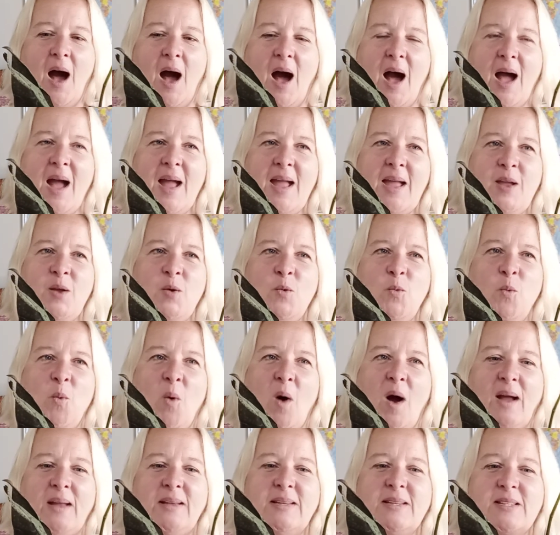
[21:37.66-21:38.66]
I
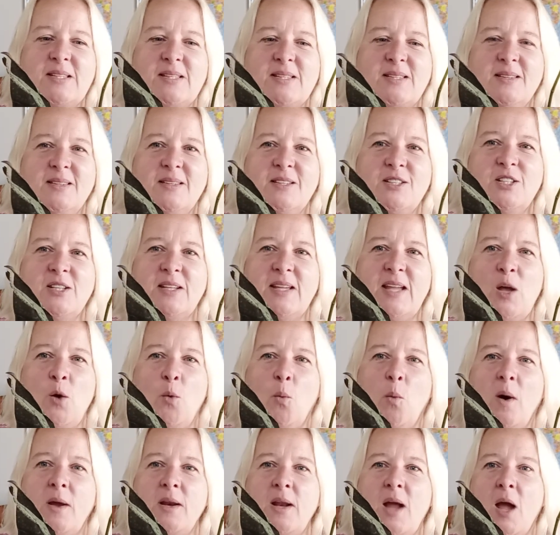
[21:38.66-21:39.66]
want to
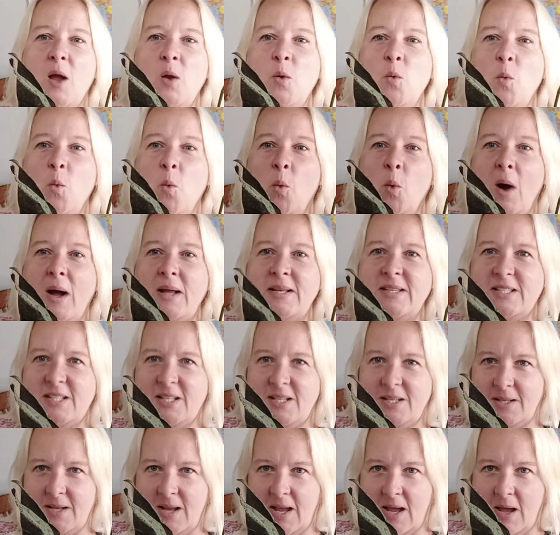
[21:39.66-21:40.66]
get what I want
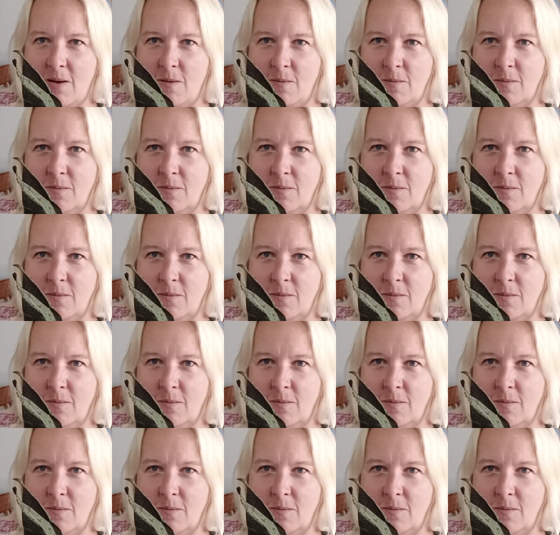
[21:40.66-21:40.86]
now.